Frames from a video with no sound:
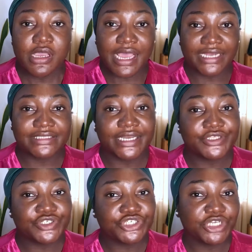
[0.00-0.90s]
I decided
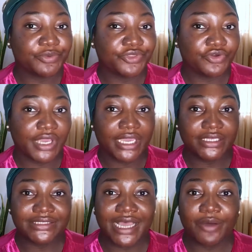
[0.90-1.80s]
to share with you
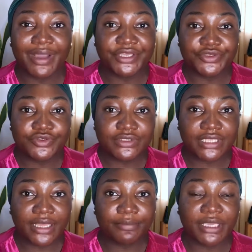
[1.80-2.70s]
guys how I use
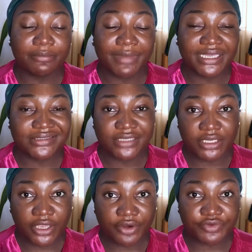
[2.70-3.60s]
them in my
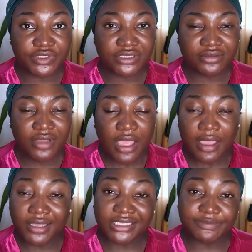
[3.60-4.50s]
skincare routine,
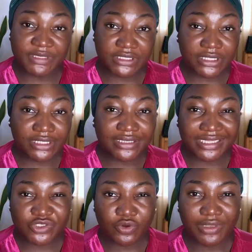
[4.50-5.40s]
because basically
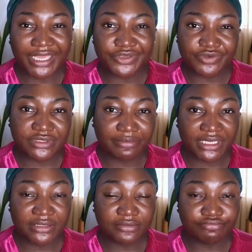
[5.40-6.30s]
that's all I use in
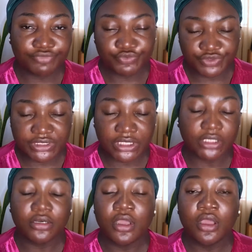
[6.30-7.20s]
my routine.